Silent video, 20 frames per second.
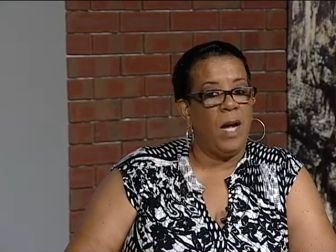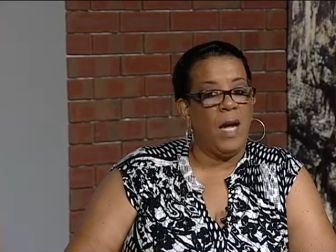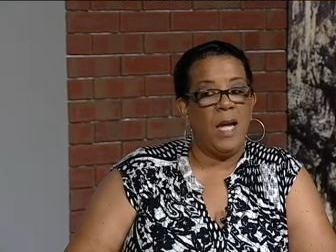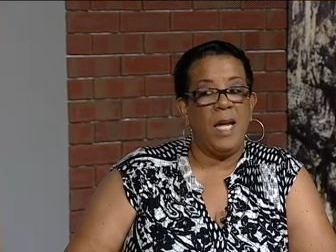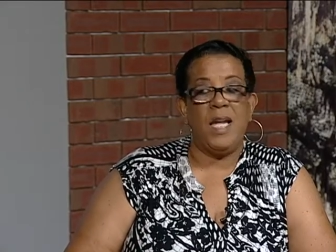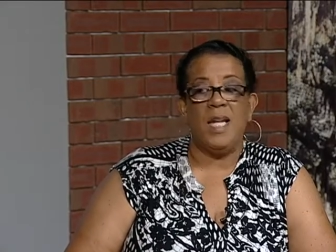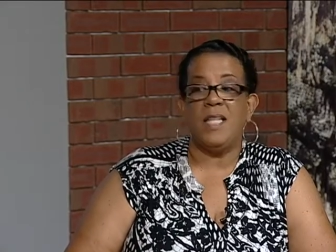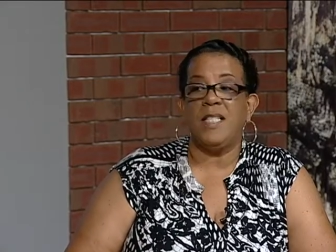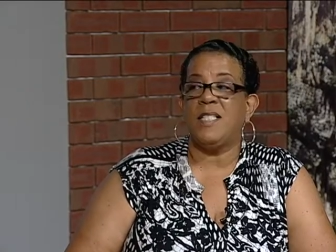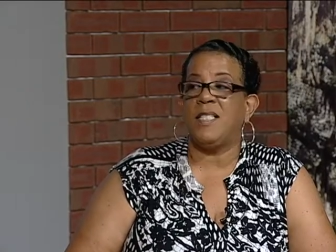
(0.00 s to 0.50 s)

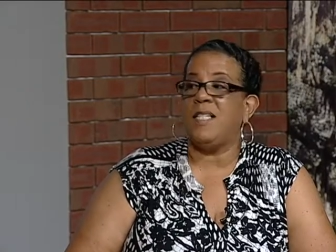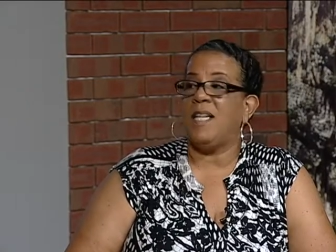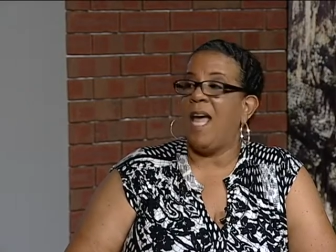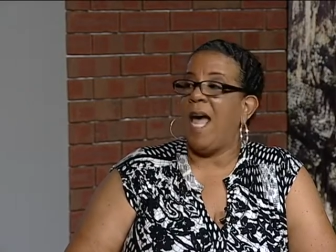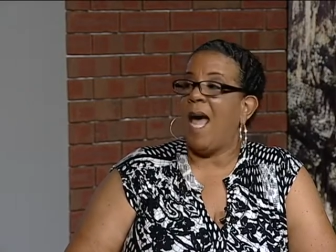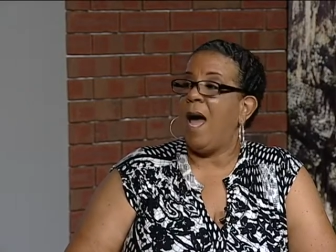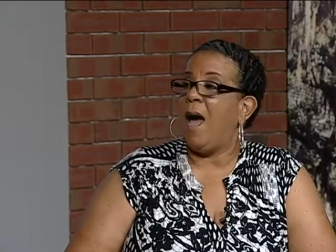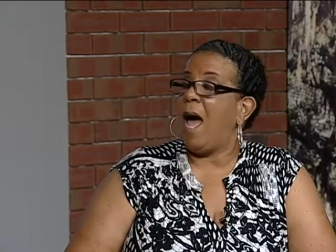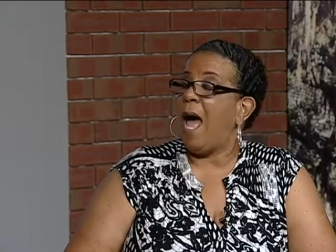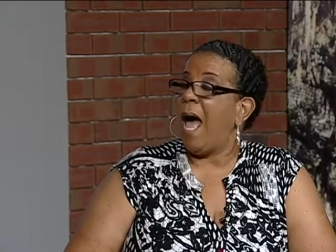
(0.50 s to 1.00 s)
It's
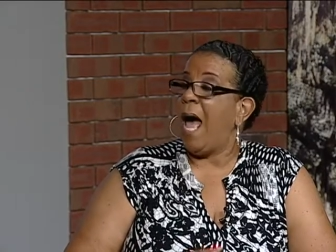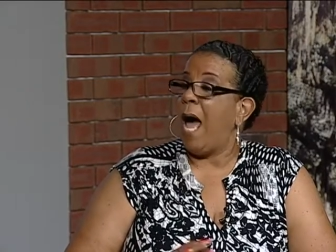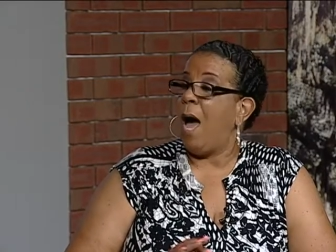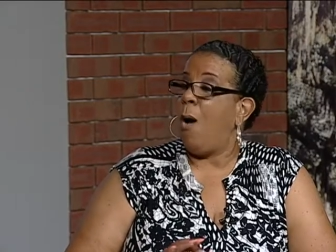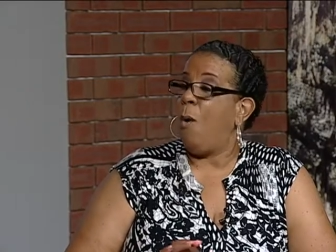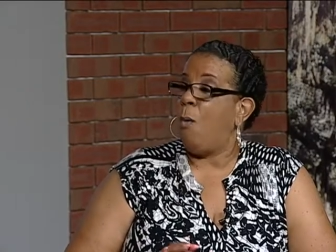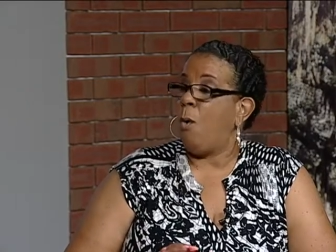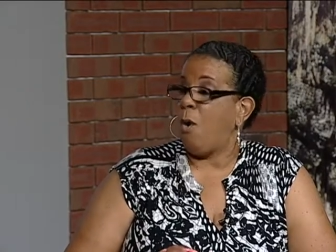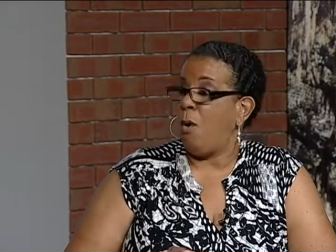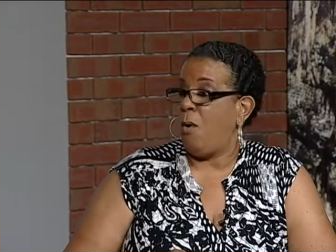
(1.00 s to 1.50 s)
now
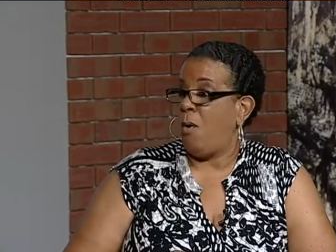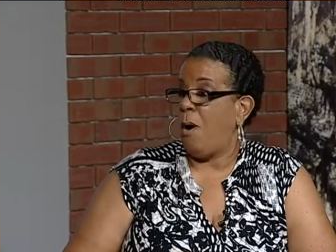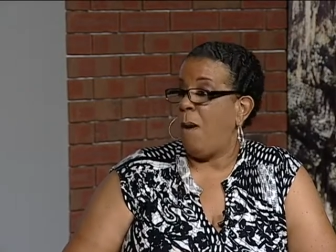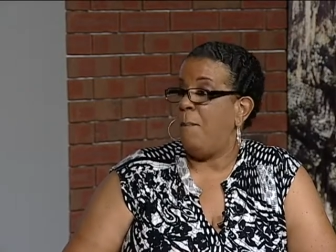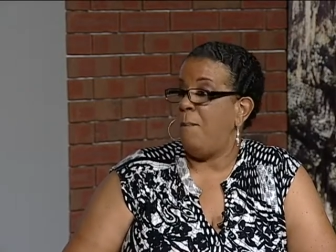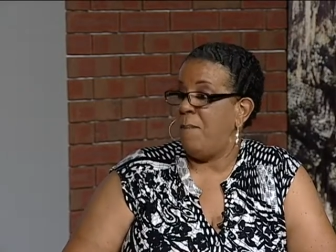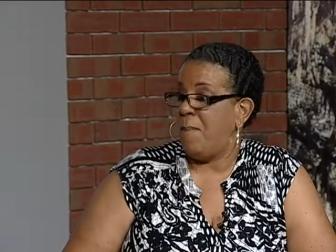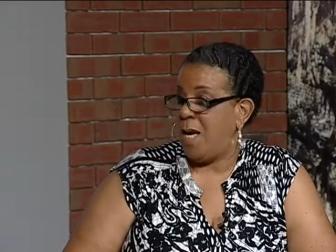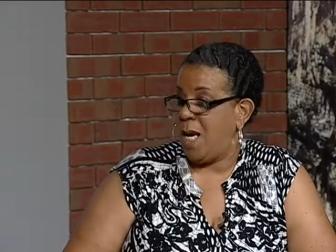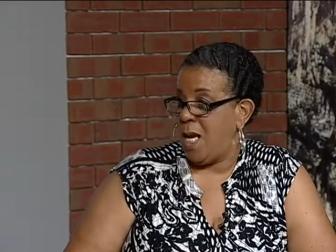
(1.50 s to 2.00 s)
our
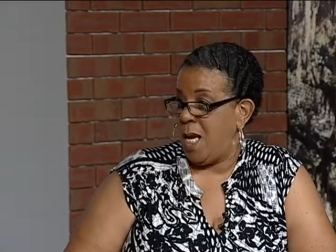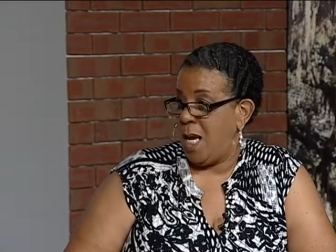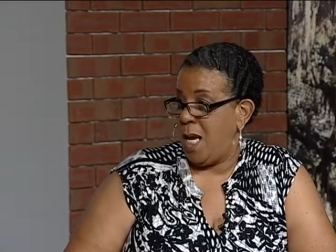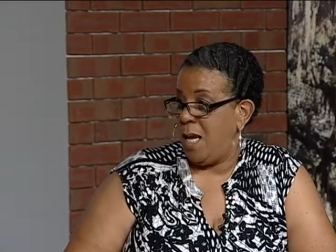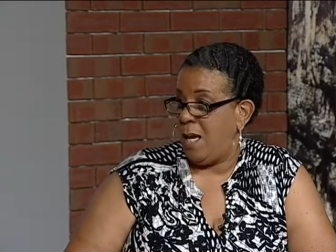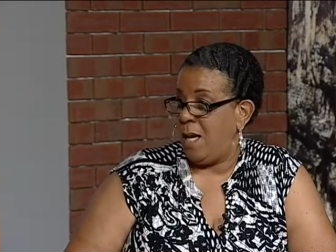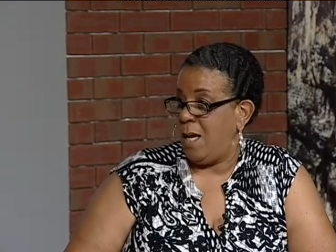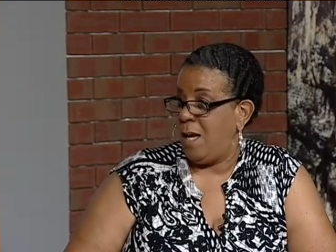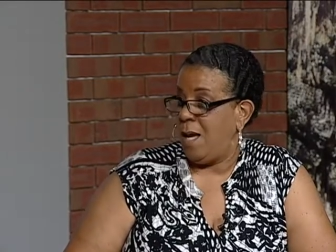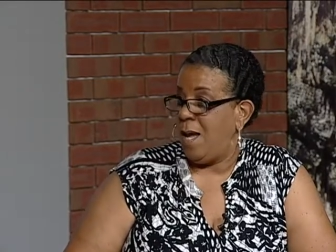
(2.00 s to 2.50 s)
money.